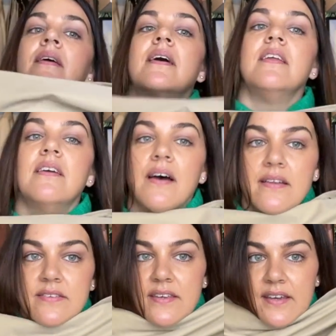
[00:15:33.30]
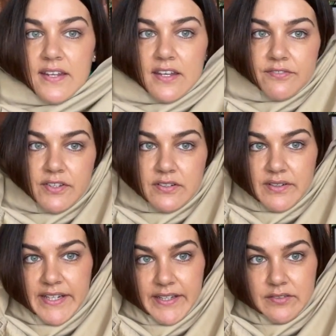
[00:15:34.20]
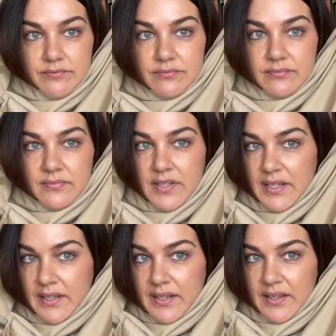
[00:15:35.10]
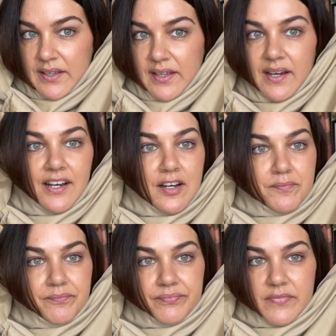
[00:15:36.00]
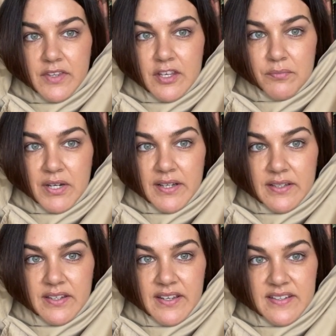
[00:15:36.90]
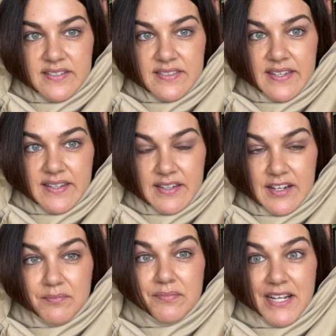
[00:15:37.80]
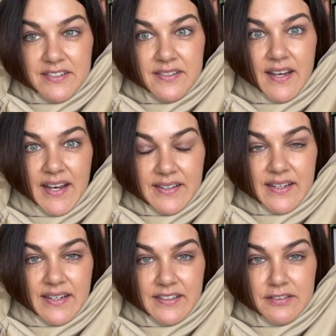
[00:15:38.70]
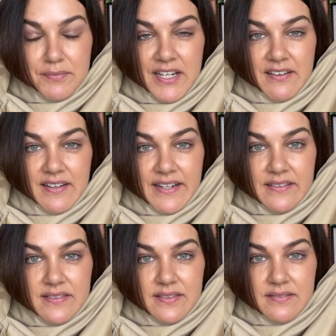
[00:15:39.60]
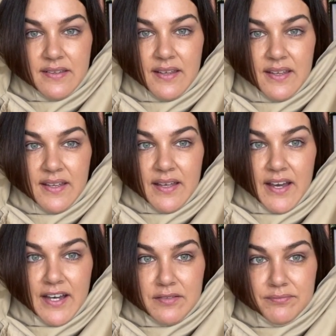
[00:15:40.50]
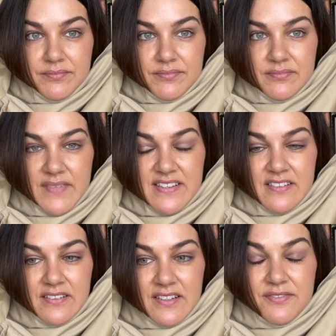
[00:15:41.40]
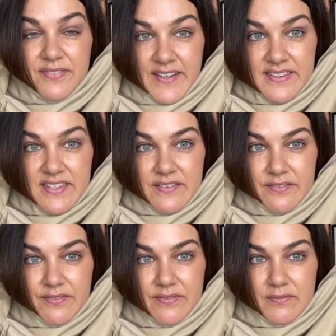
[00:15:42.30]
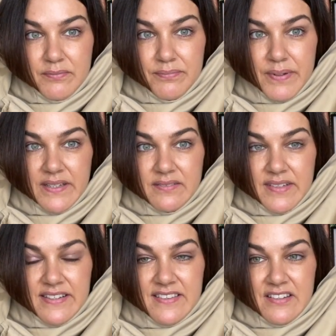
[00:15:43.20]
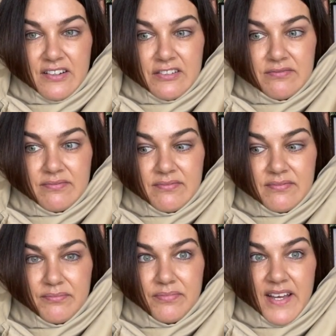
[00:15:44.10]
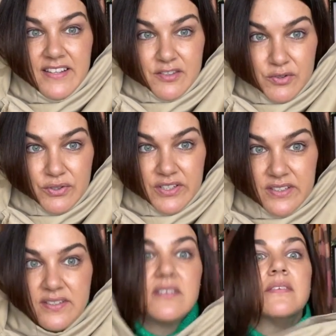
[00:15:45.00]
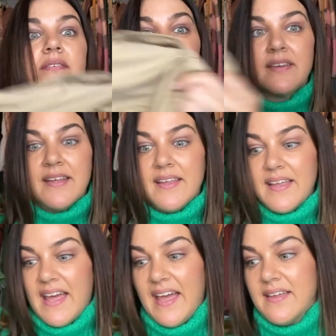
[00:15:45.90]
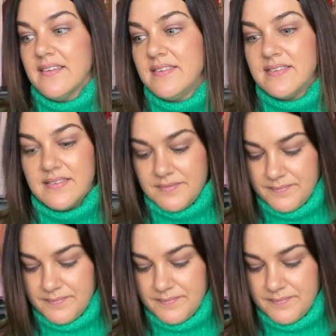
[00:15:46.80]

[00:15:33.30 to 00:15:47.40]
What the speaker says: You can't see any of the green. You can just see that I'm much darker under my eyes. It's not offensive, but it's not as good as